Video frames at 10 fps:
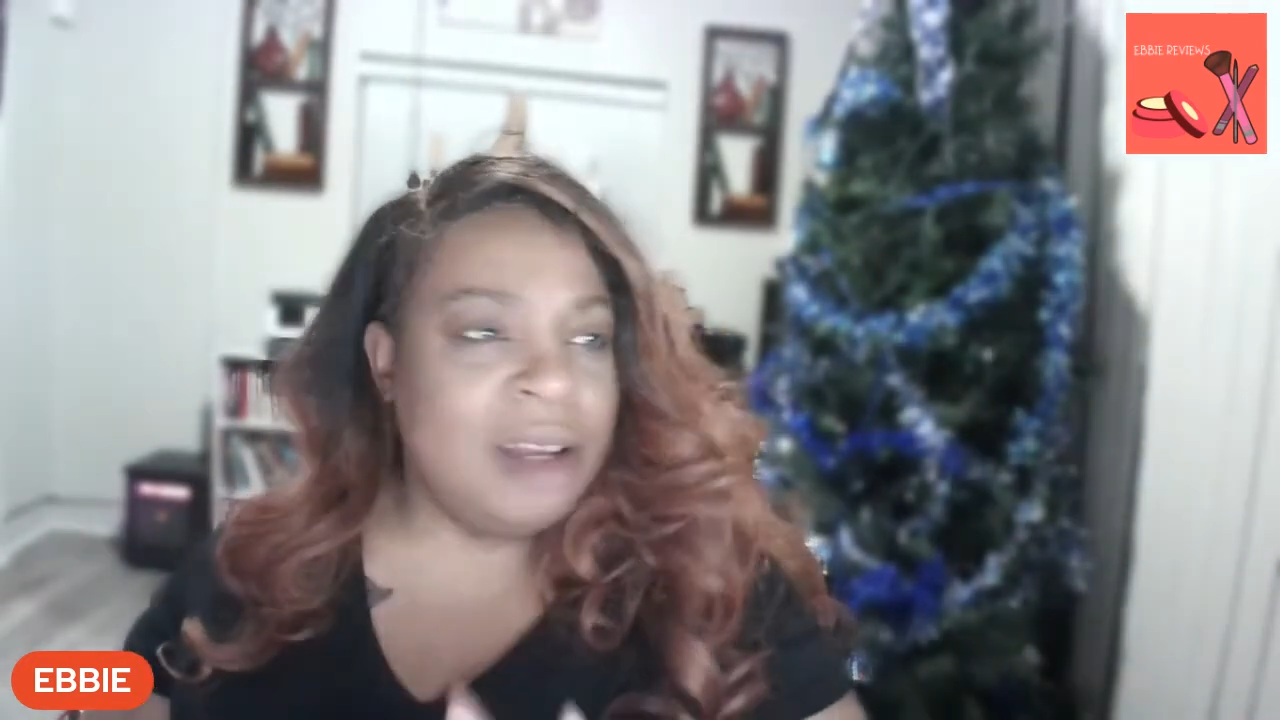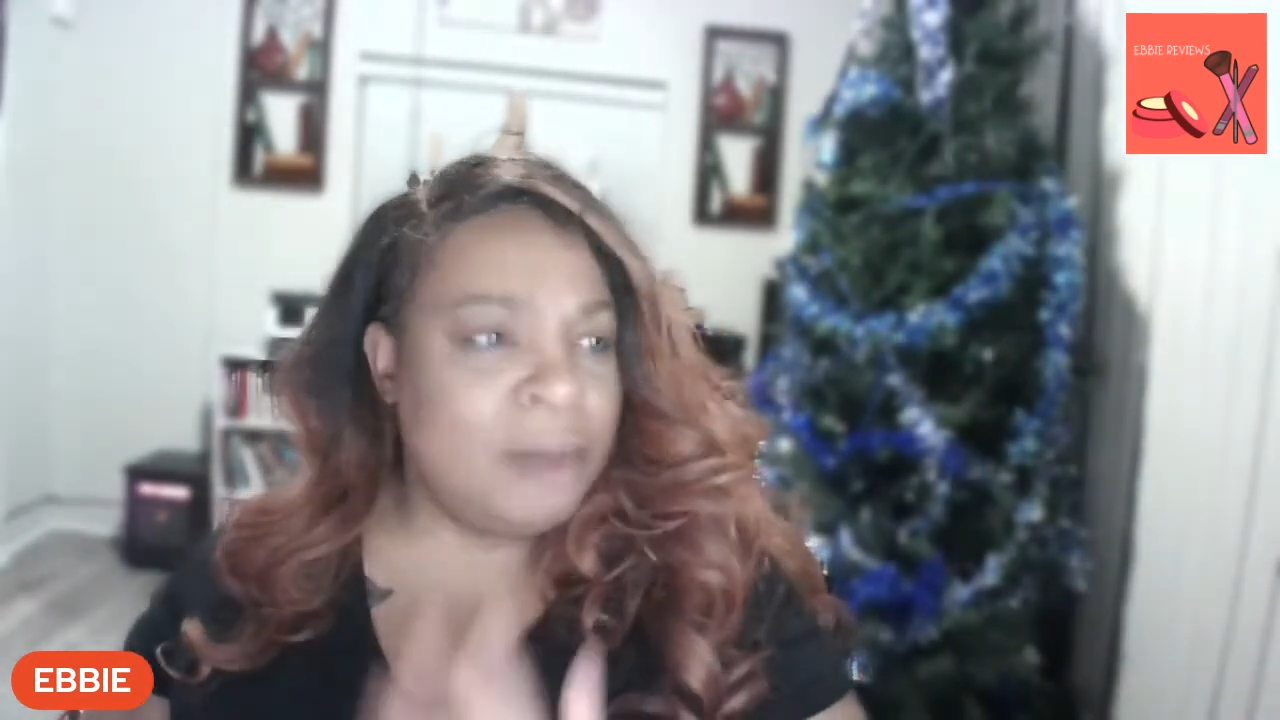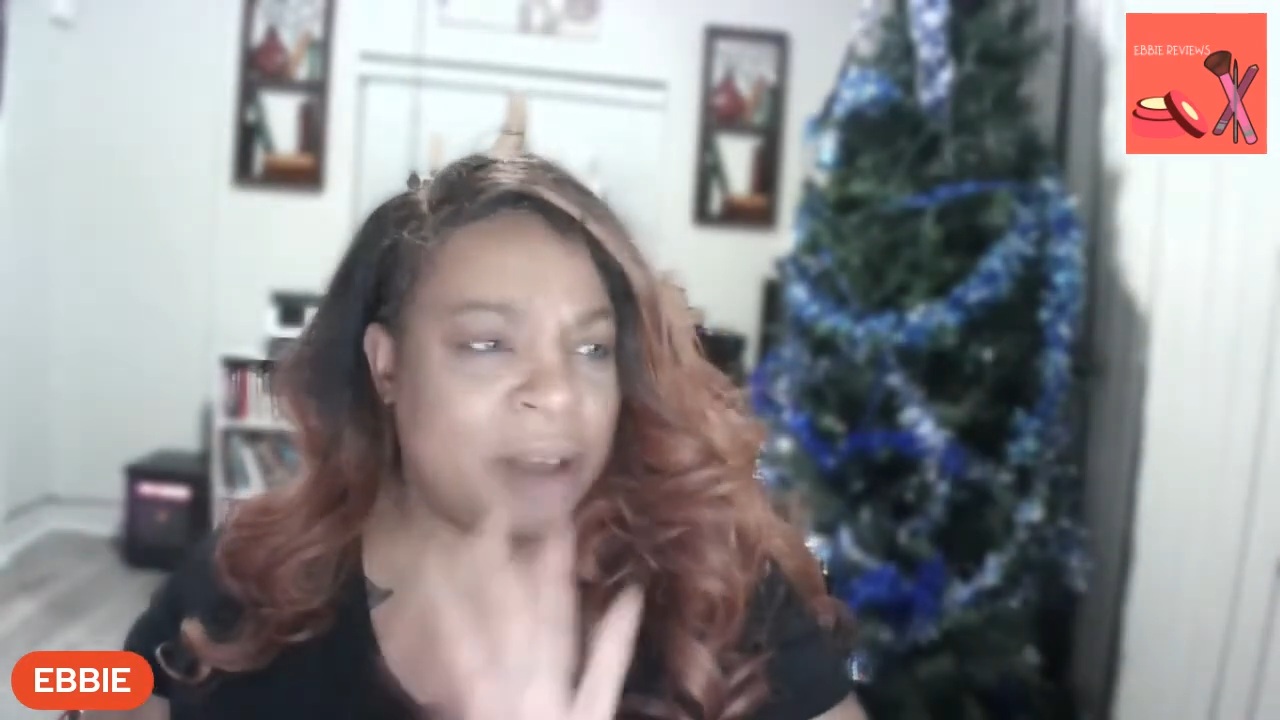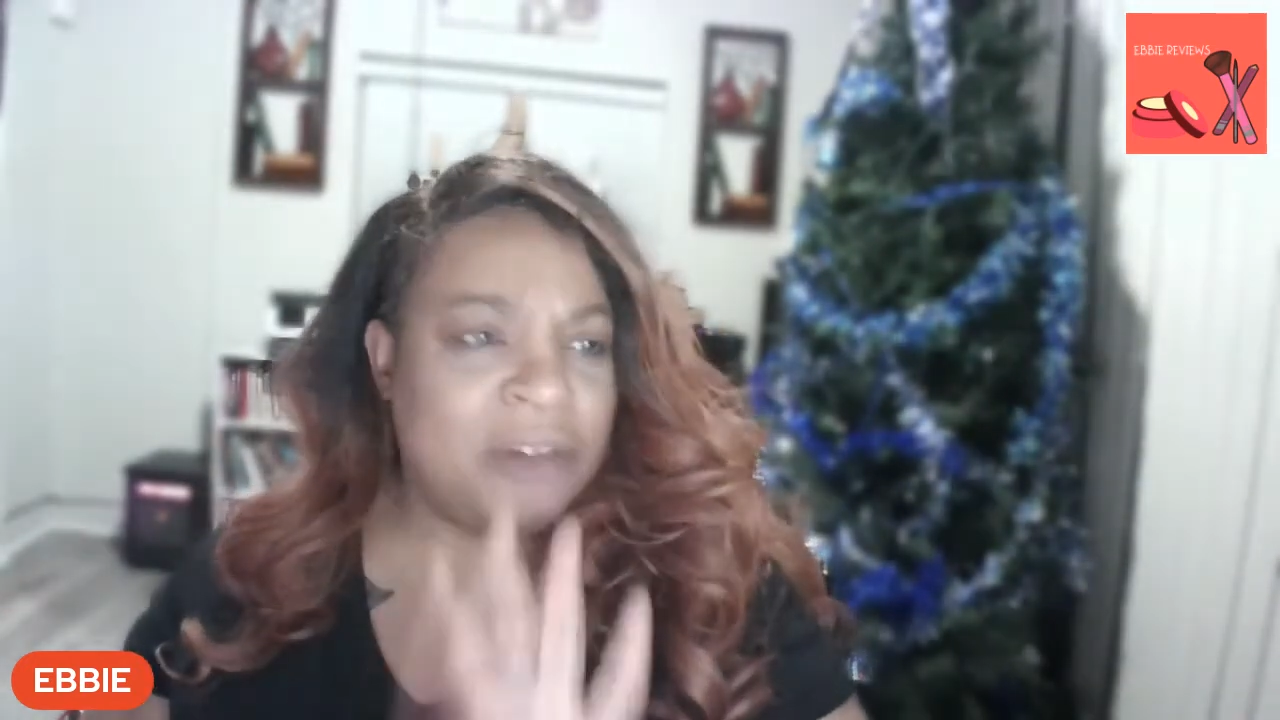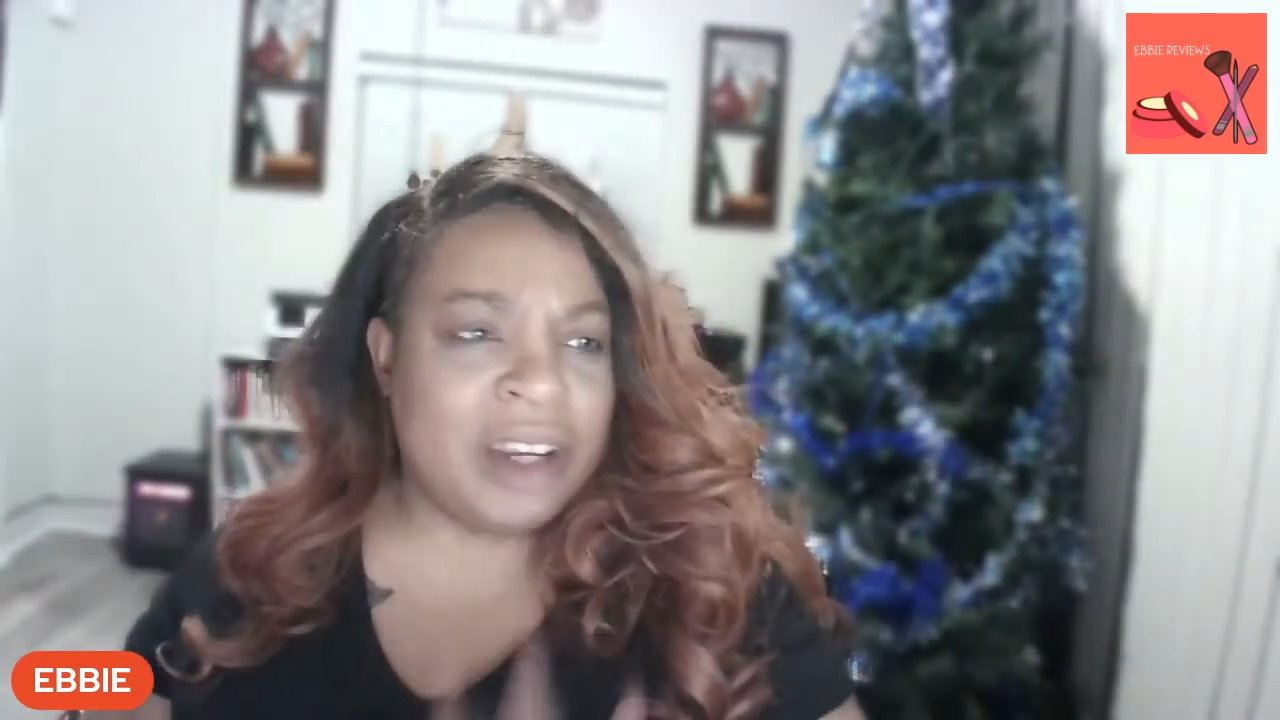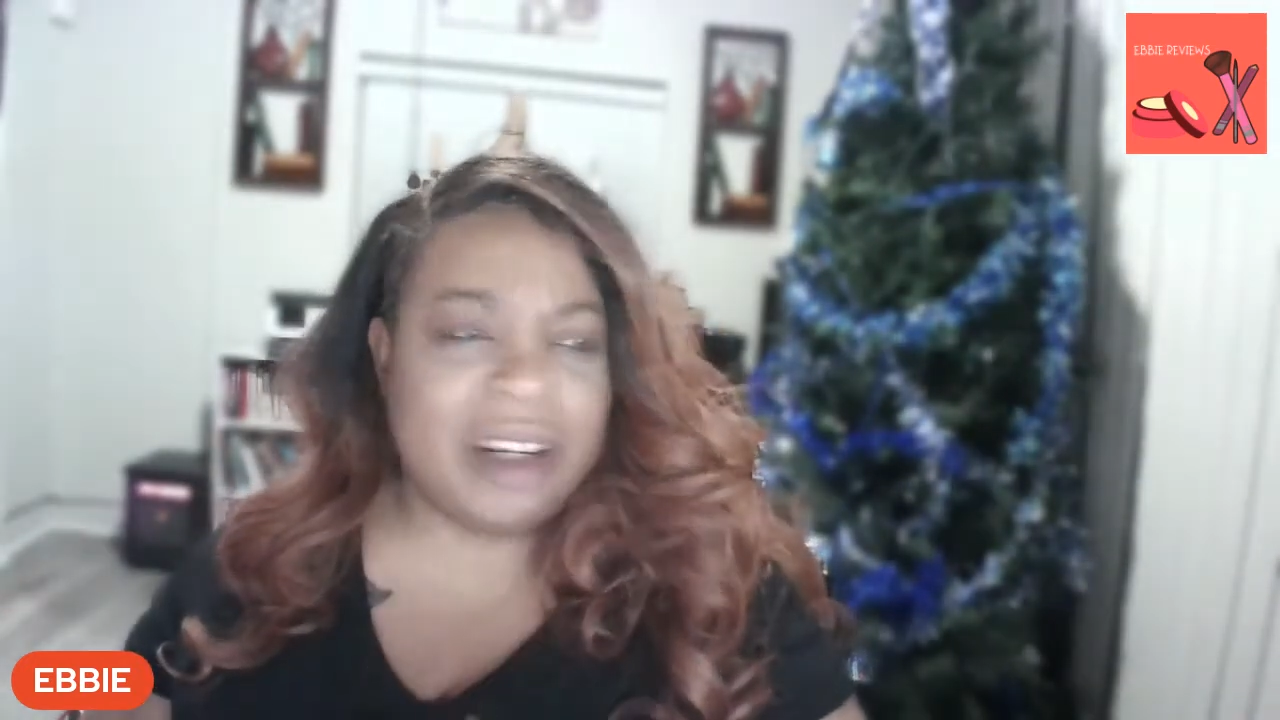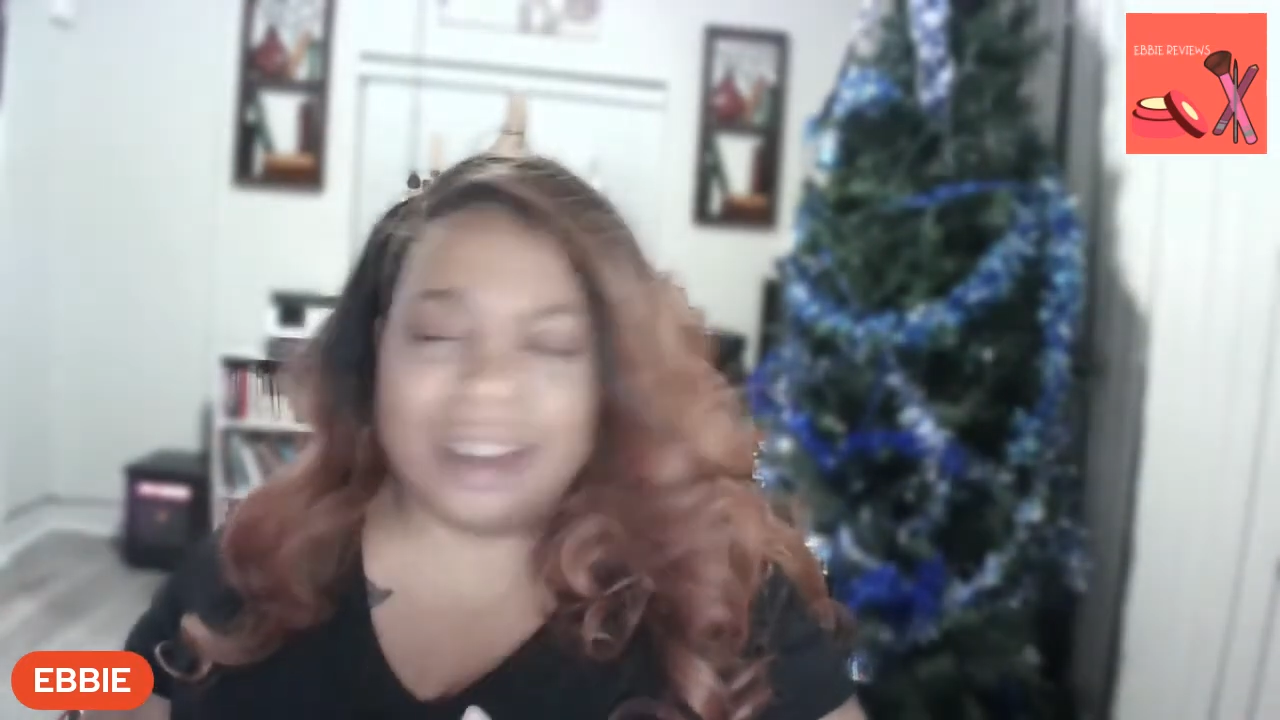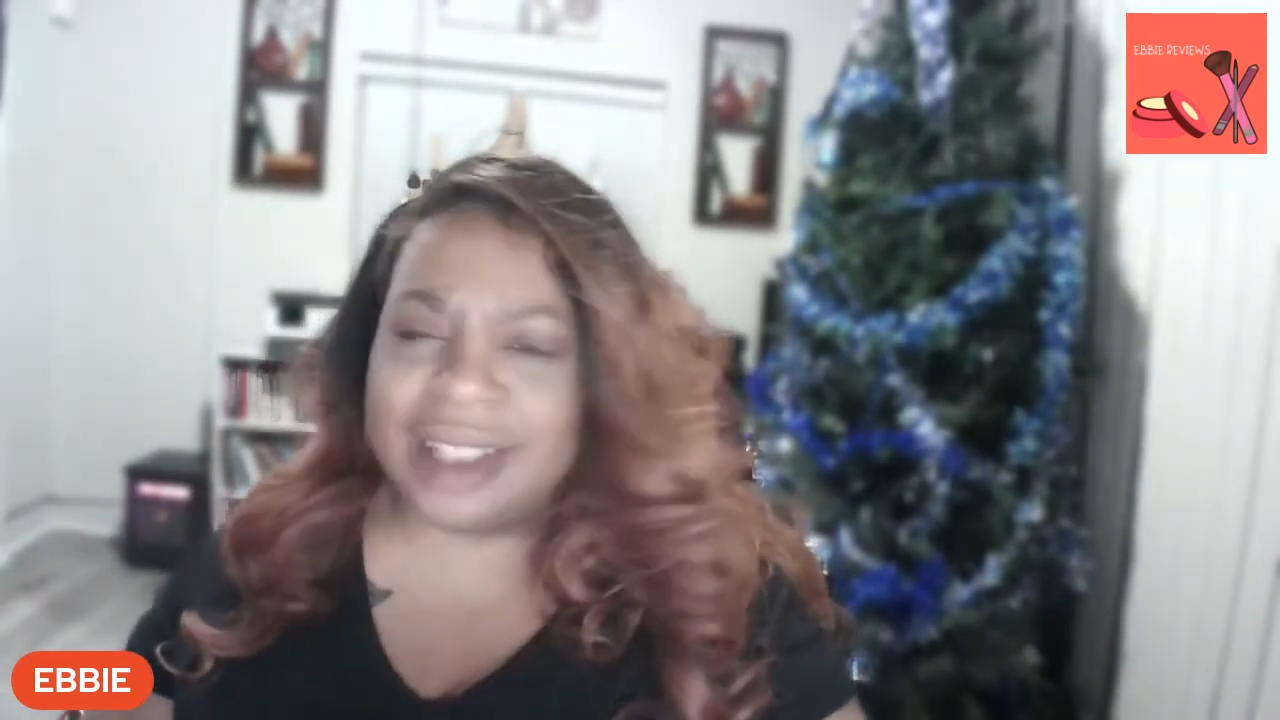my fingernails